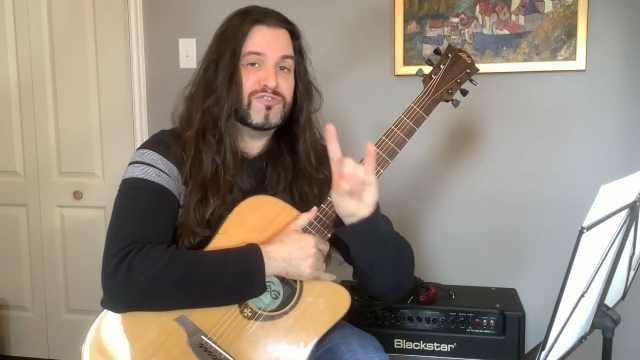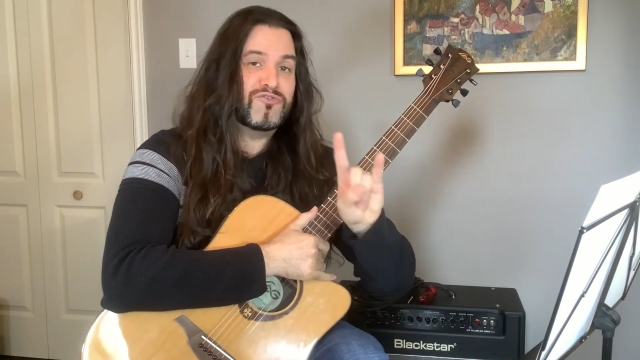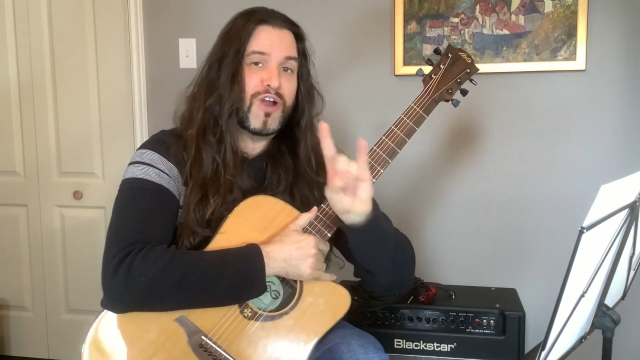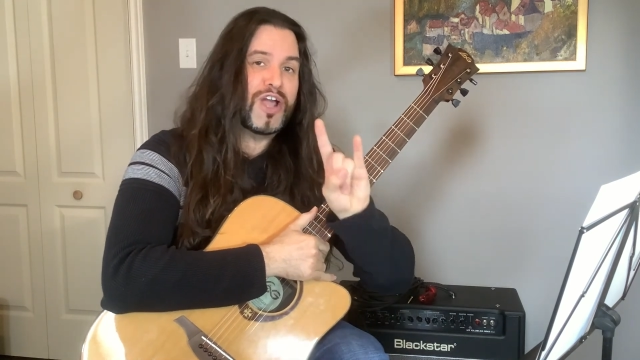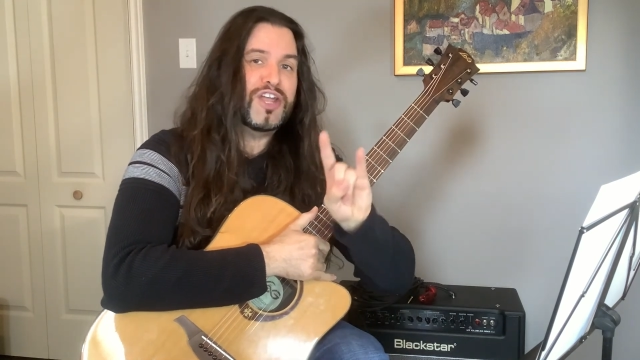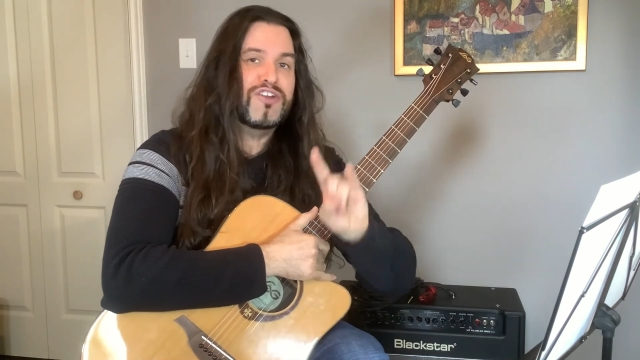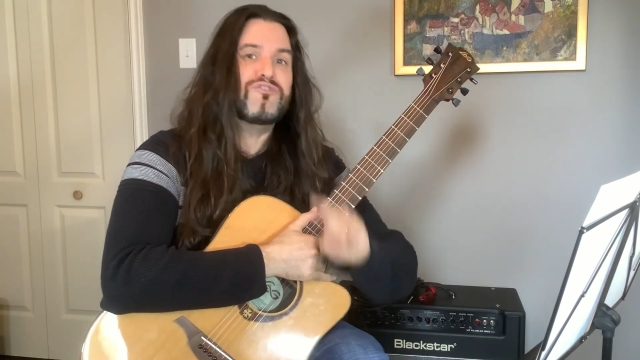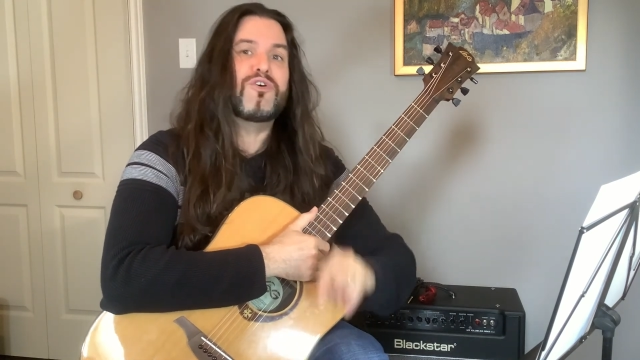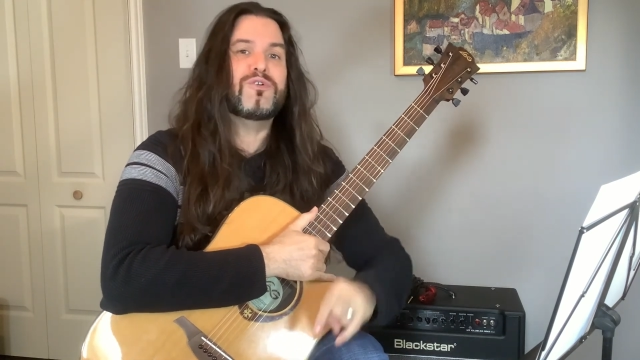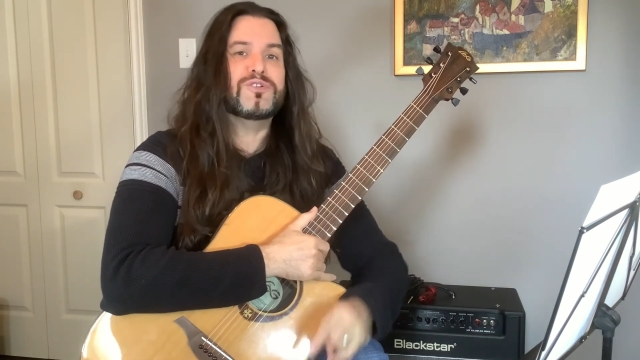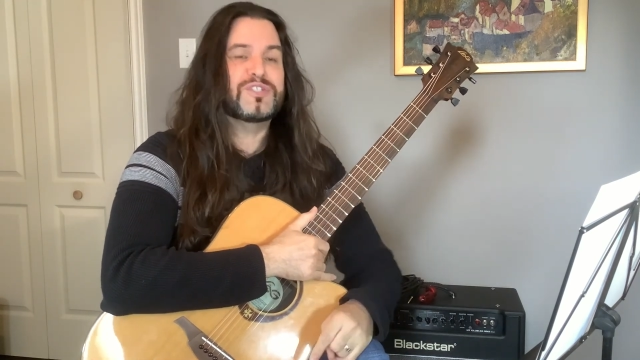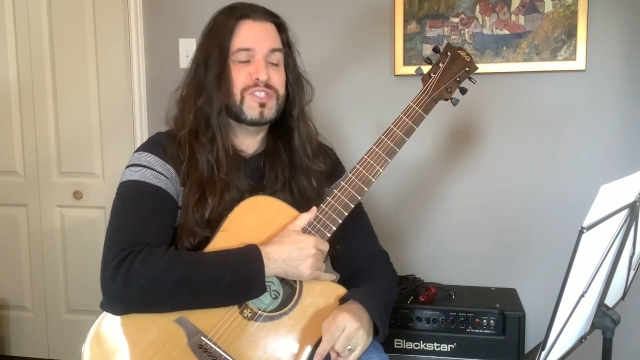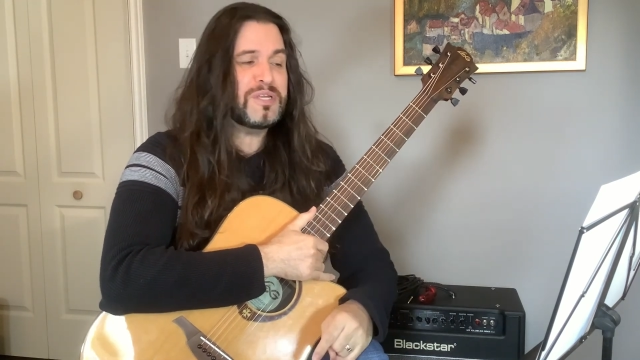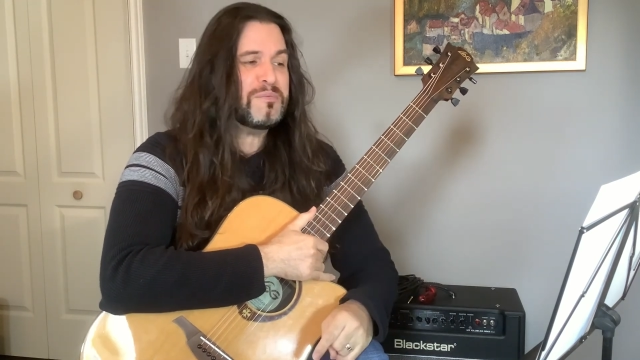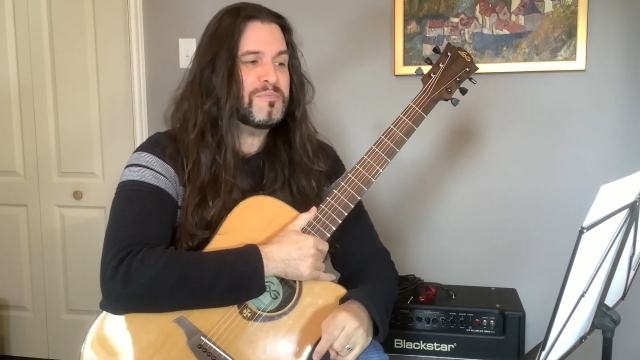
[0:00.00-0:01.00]
rock and roll
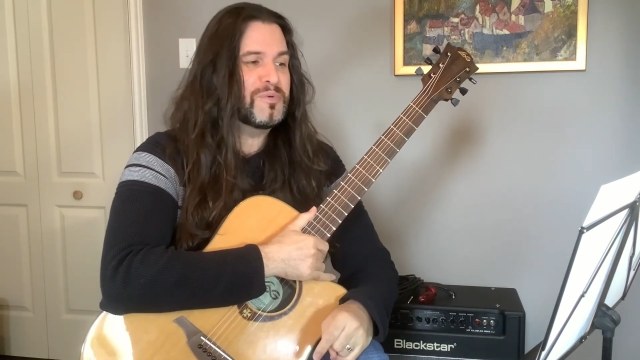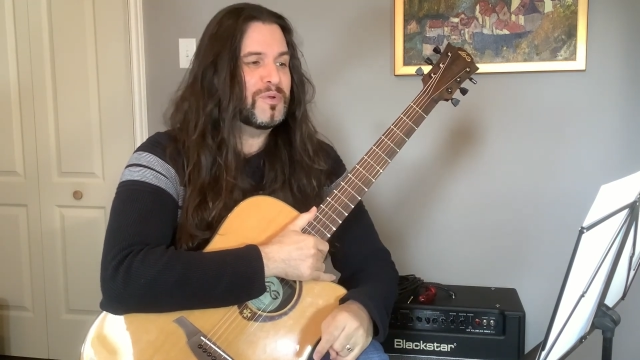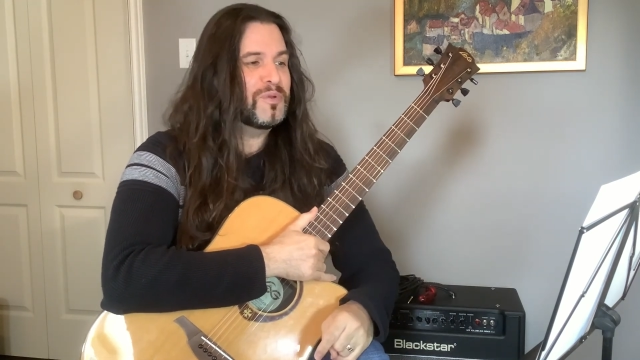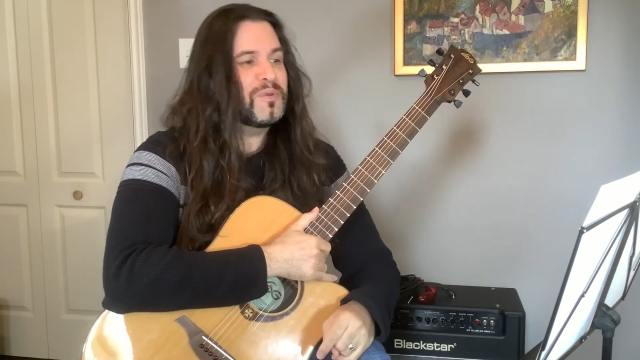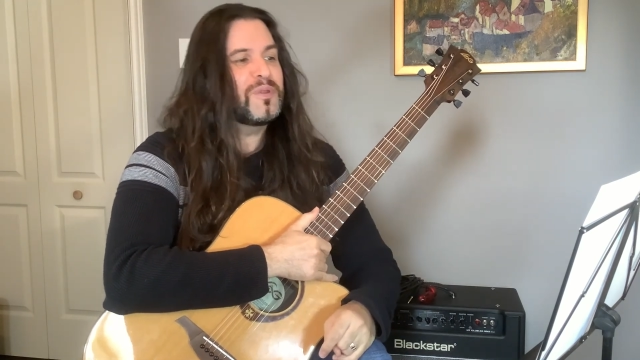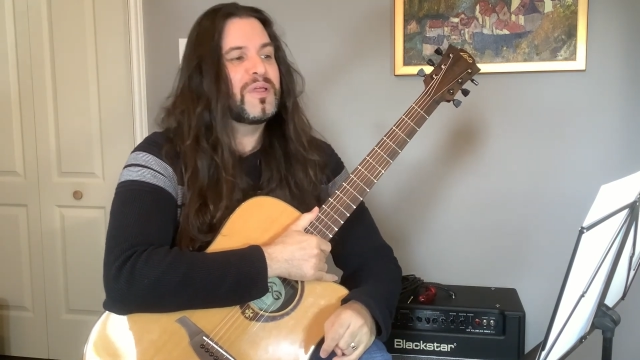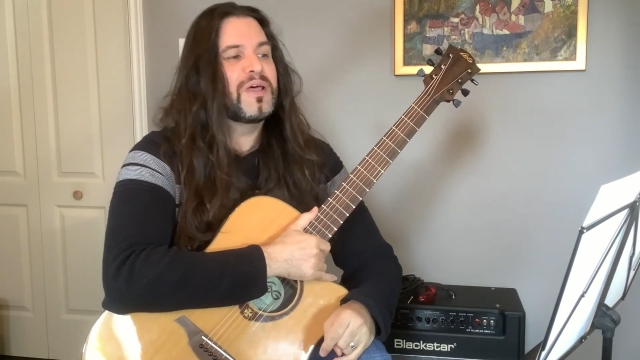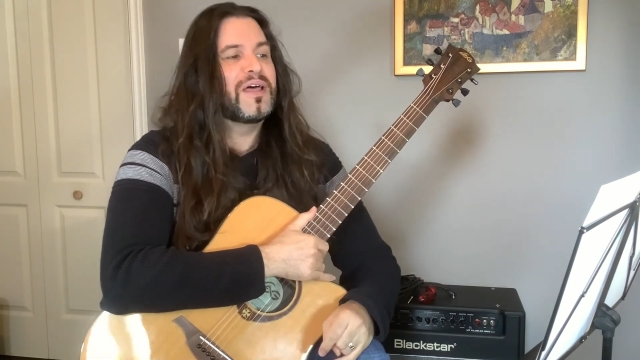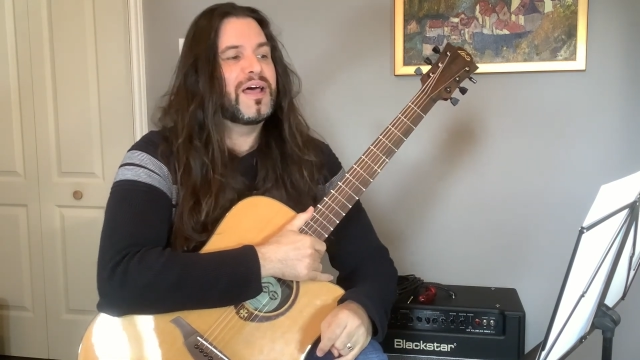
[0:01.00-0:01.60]
symbol